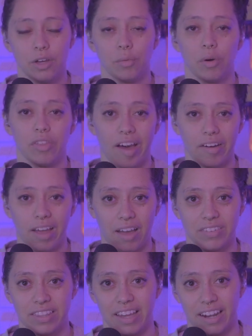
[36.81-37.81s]
without
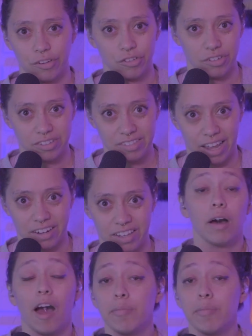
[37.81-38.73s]
having that extra static.